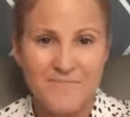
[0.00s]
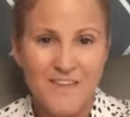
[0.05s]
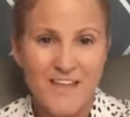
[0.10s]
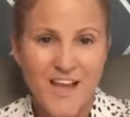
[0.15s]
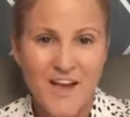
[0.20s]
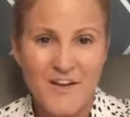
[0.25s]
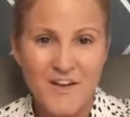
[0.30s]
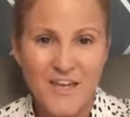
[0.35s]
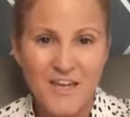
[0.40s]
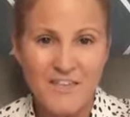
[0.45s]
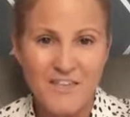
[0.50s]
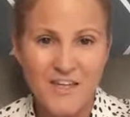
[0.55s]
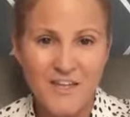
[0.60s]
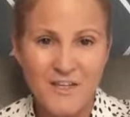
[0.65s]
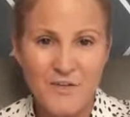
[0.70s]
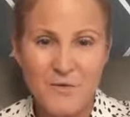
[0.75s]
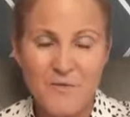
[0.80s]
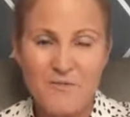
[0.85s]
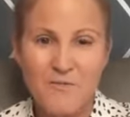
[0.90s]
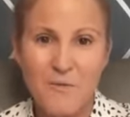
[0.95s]
Okay, thank
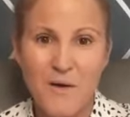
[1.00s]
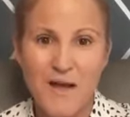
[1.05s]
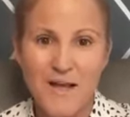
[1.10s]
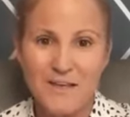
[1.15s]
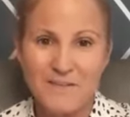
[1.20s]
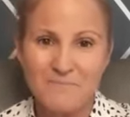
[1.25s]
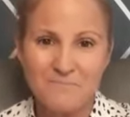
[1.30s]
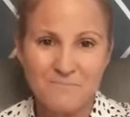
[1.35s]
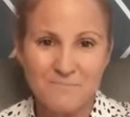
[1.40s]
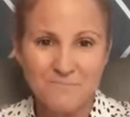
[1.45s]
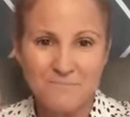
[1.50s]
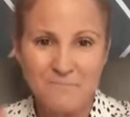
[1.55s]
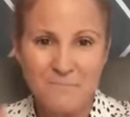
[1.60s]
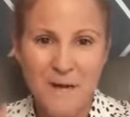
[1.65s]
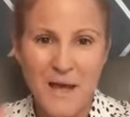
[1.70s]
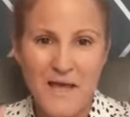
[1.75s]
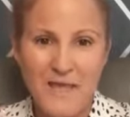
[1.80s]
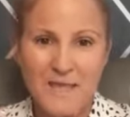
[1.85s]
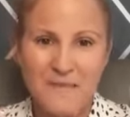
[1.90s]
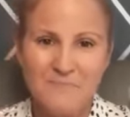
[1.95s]
you everyone.
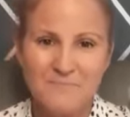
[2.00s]
Bye.